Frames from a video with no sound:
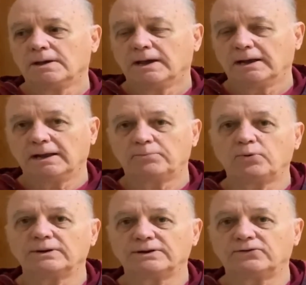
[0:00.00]
And I
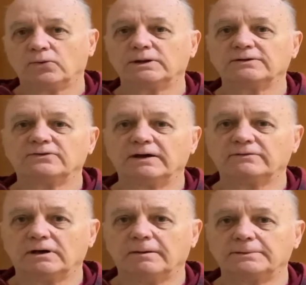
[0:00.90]
printed 25
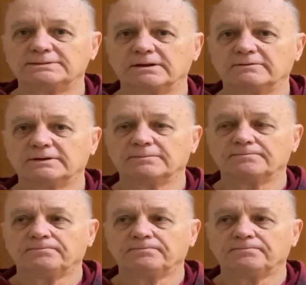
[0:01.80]
copies of it.